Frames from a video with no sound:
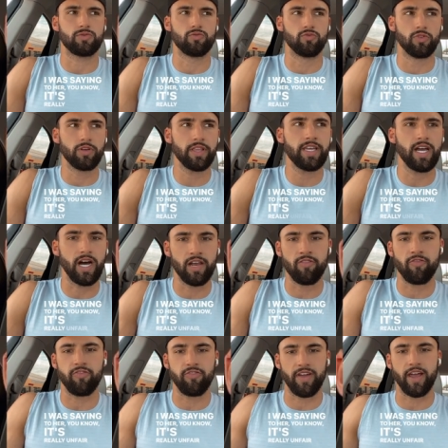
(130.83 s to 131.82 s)
really
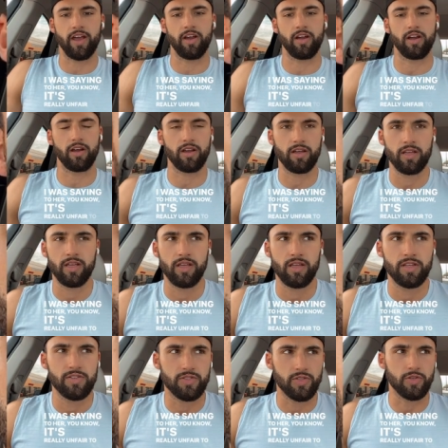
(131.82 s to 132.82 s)
unfair
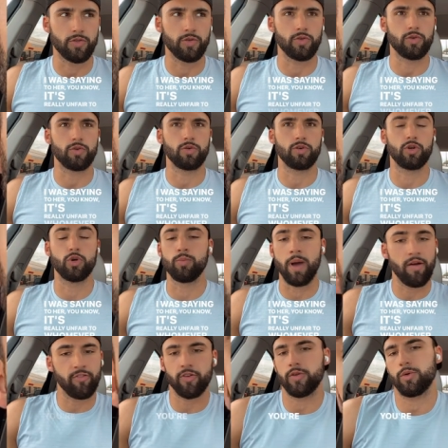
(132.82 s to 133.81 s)
to
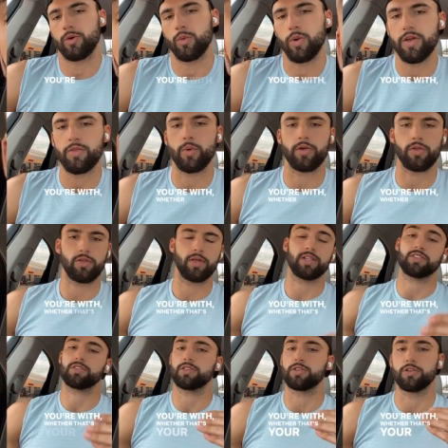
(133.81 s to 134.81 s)
whomever you're with, whether
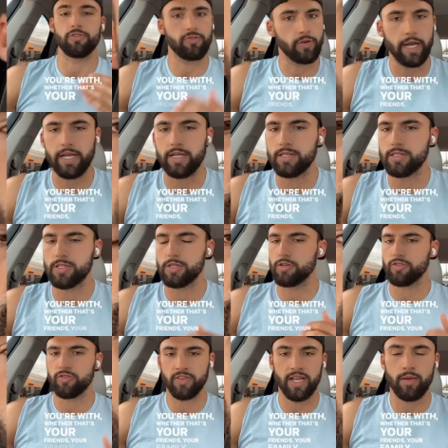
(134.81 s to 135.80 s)
that's your friends,
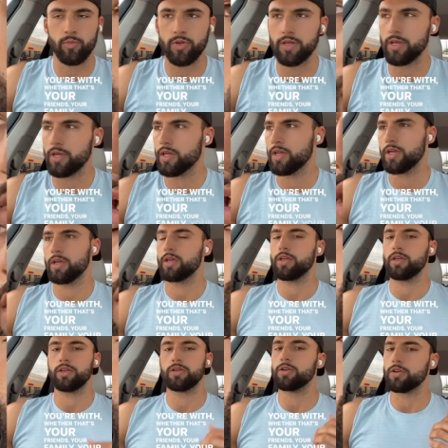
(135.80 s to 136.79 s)
your family,
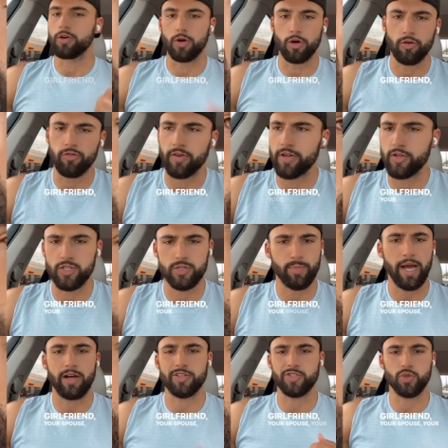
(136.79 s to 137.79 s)
your girlfriend, your
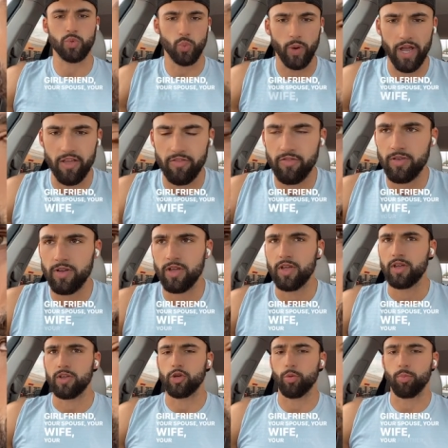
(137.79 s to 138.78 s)
spouse, your wife,
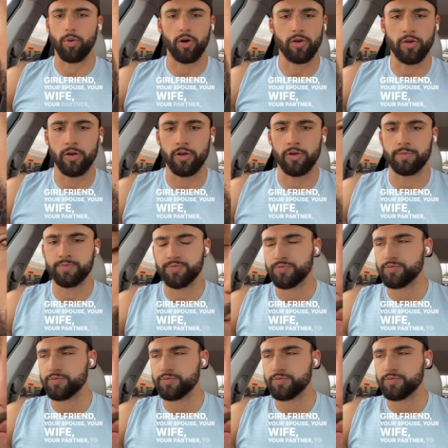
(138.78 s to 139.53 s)
your partner,